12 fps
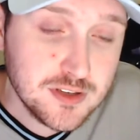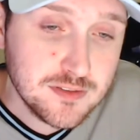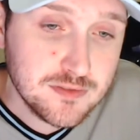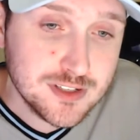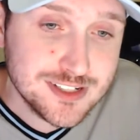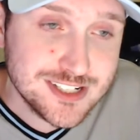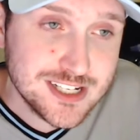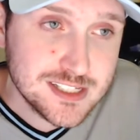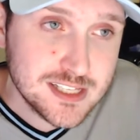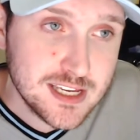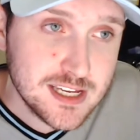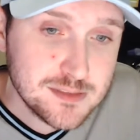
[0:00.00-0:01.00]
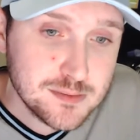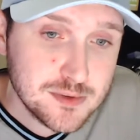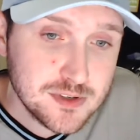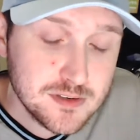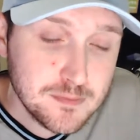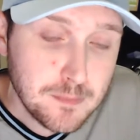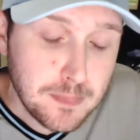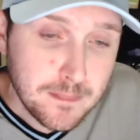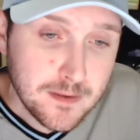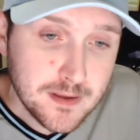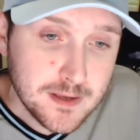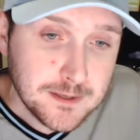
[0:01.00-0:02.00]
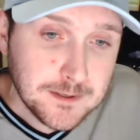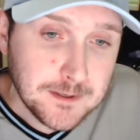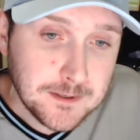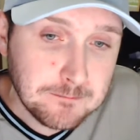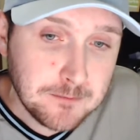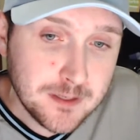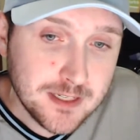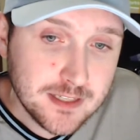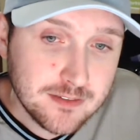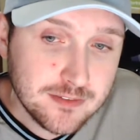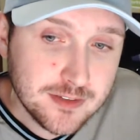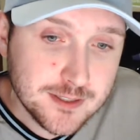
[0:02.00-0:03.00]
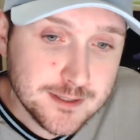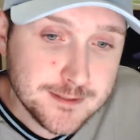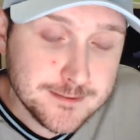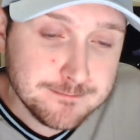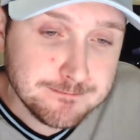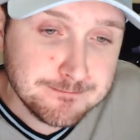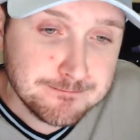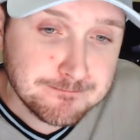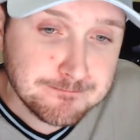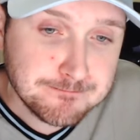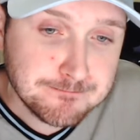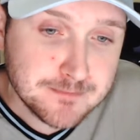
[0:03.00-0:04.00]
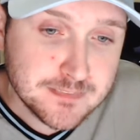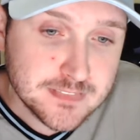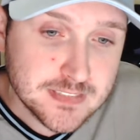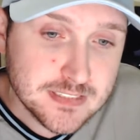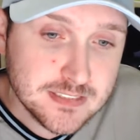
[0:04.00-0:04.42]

in for Chase Gasper. I'm gonna give him a